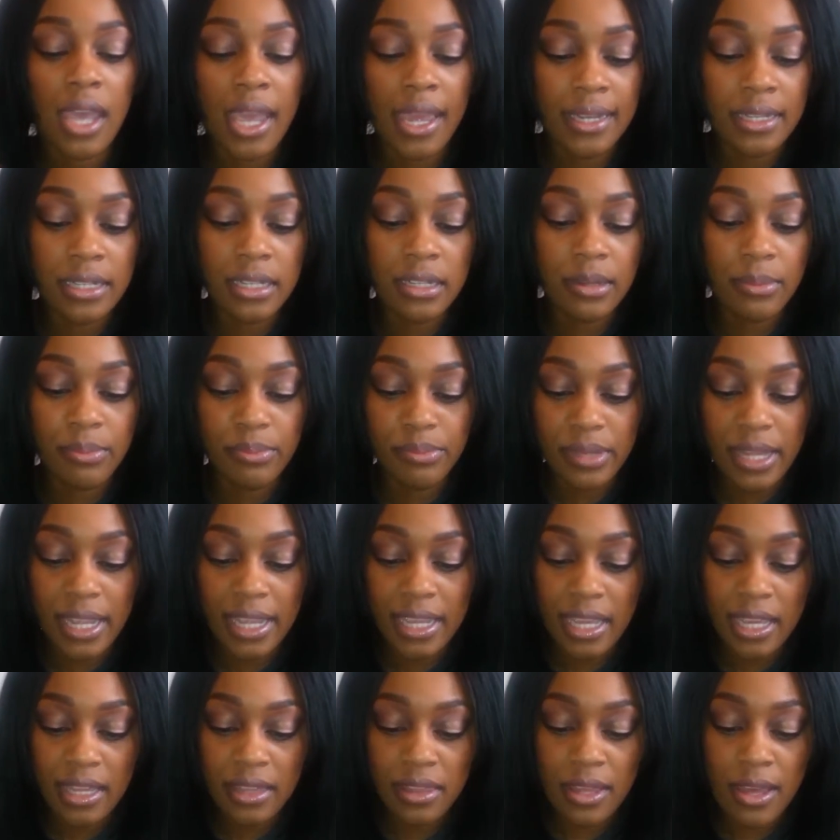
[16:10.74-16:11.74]
ended up
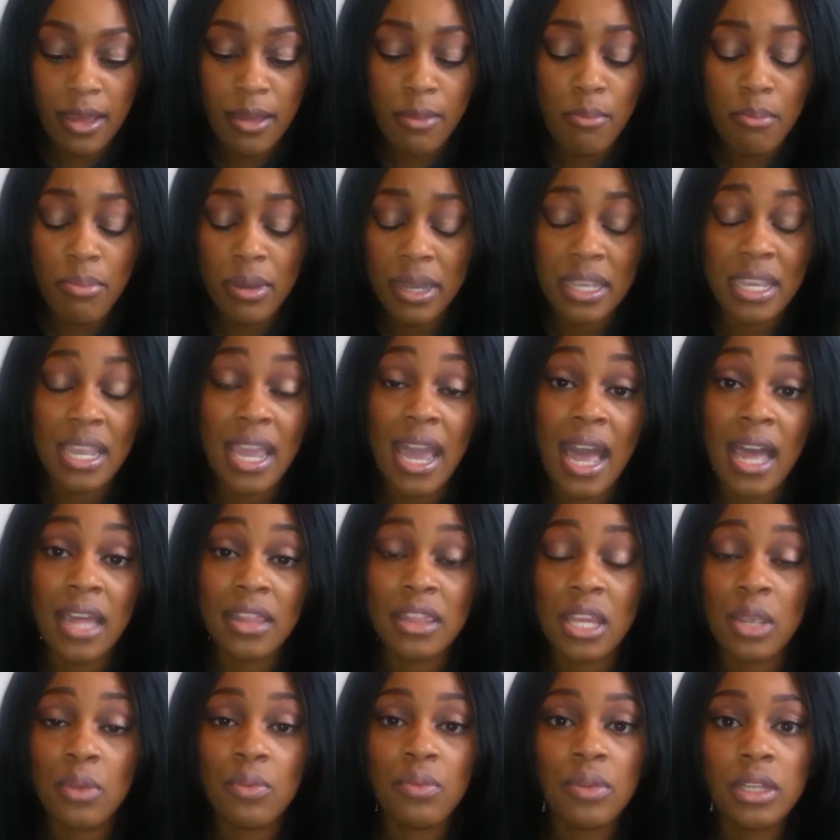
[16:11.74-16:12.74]
nicking them. But yeah,
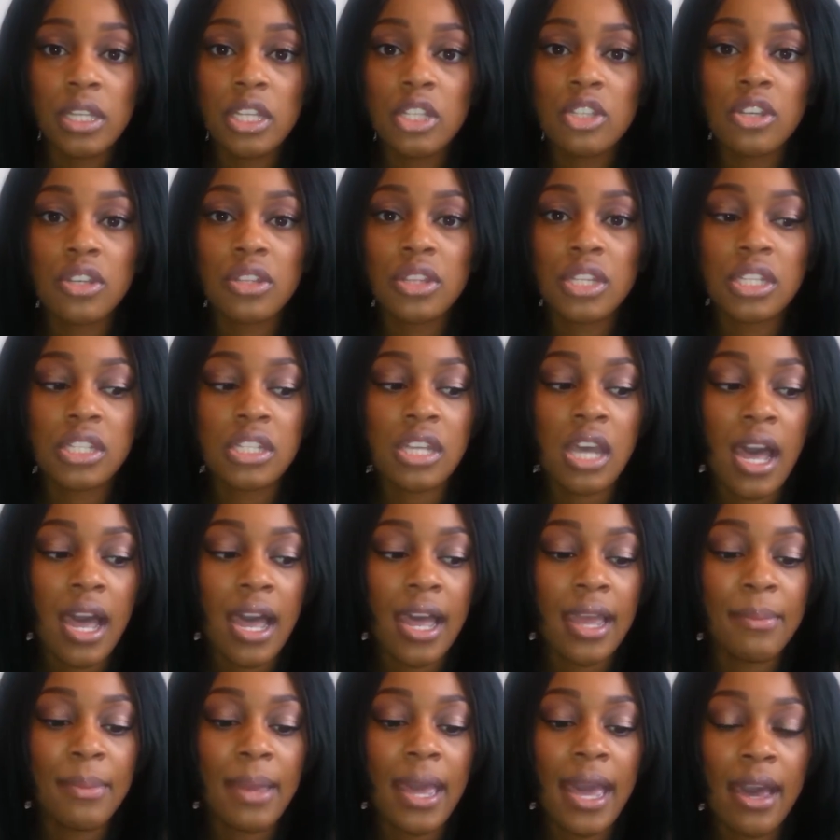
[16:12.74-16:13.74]
they really took the
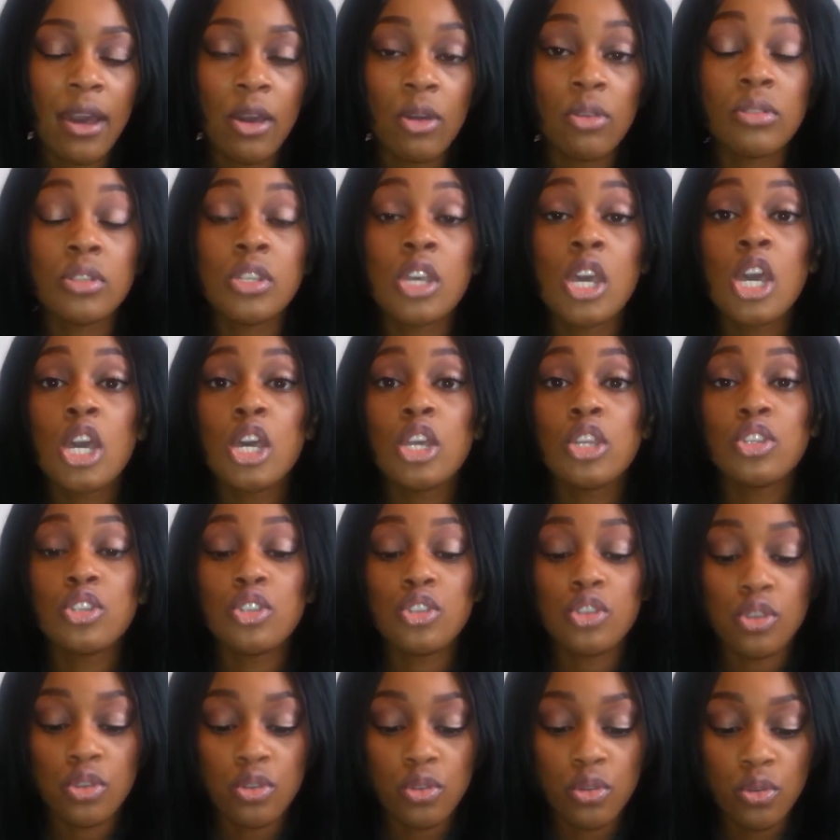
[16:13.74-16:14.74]
time out
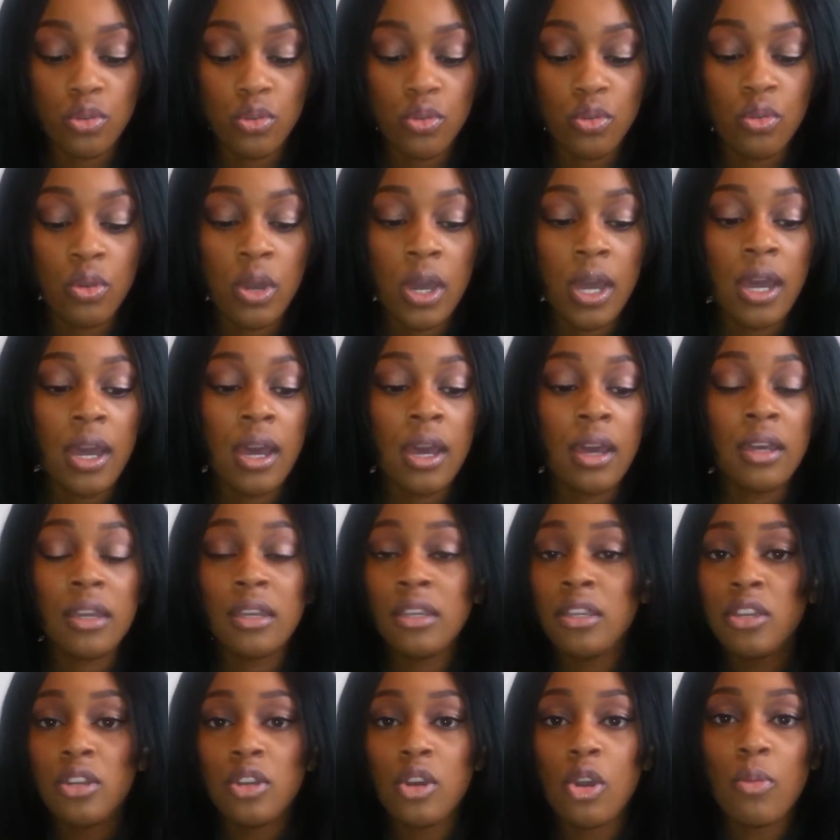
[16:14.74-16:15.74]
to,
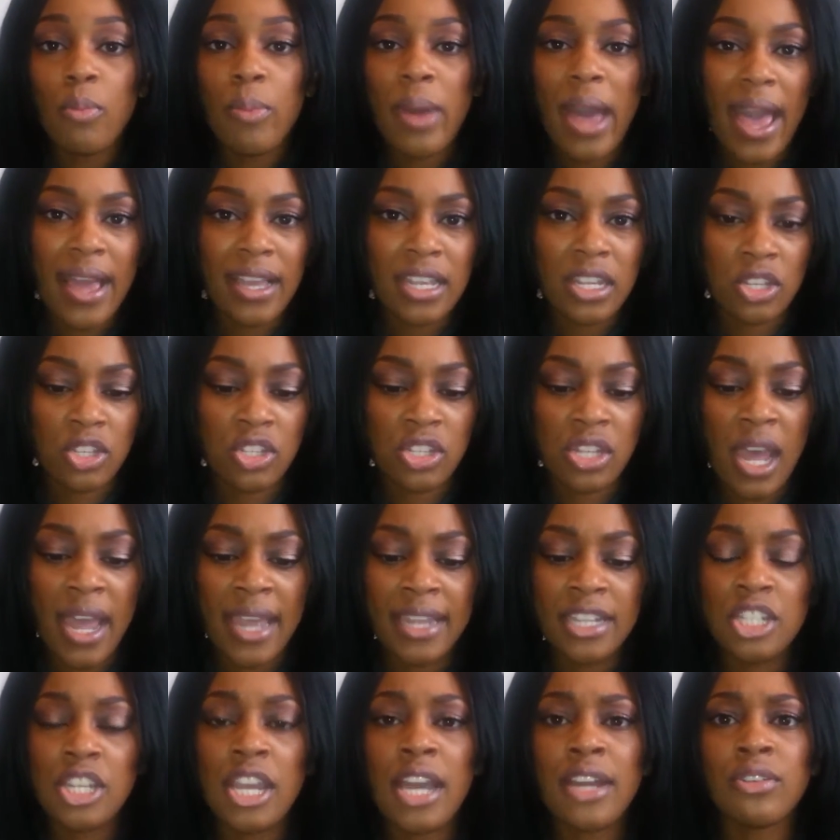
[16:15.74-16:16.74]
you know, package the
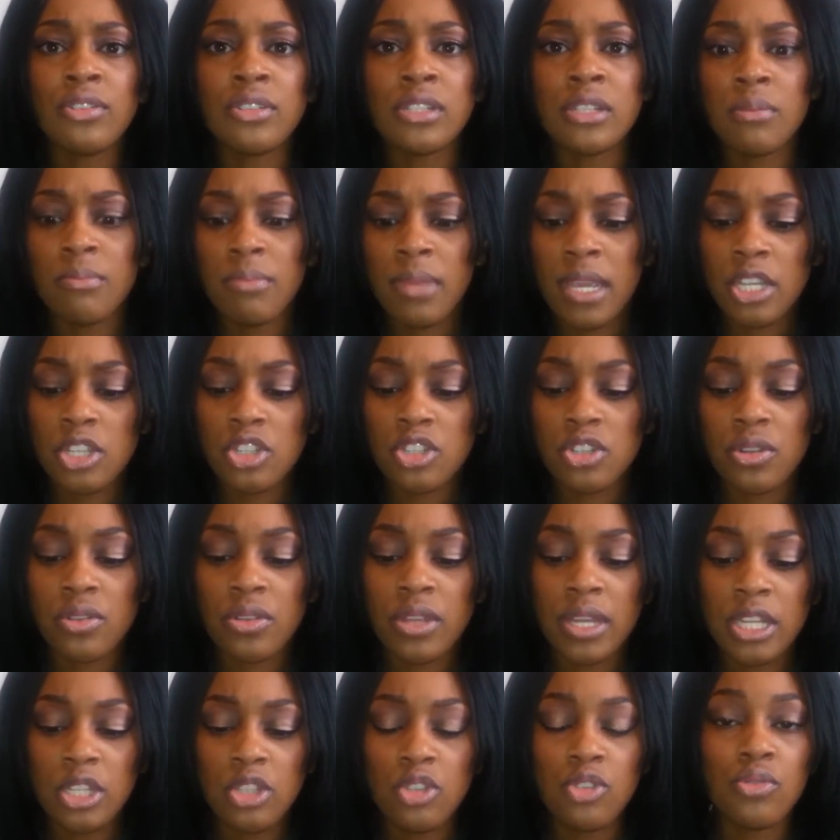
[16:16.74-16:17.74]
eyeshadows and make sure
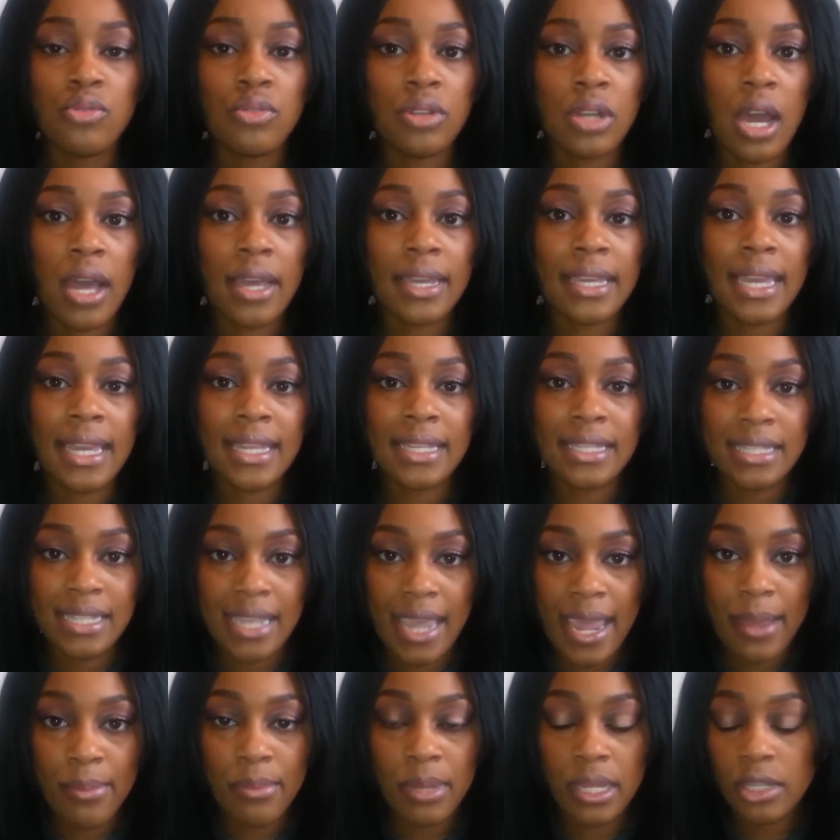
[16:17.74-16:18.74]
they do not get
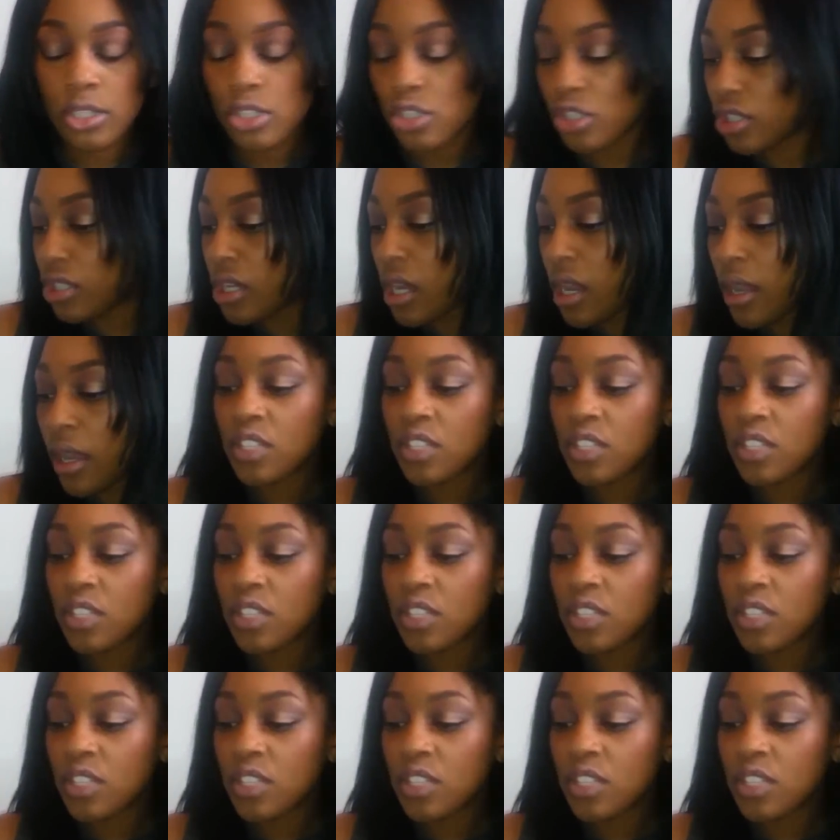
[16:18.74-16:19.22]
damaged.